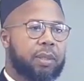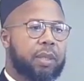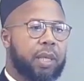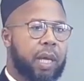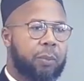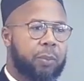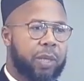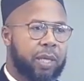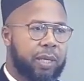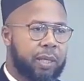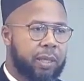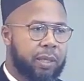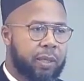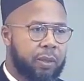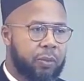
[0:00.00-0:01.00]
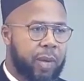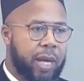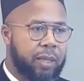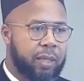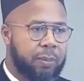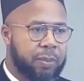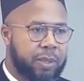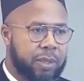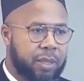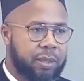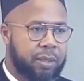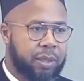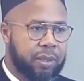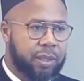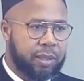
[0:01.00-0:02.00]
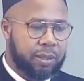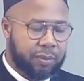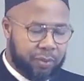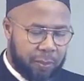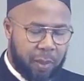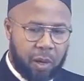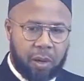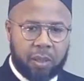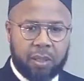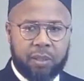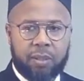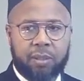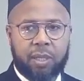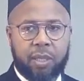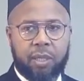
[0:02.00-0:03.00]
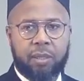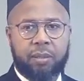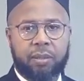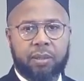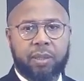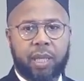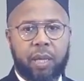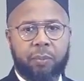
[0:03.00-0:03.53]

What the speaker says: And we grant them sustenance from all good things,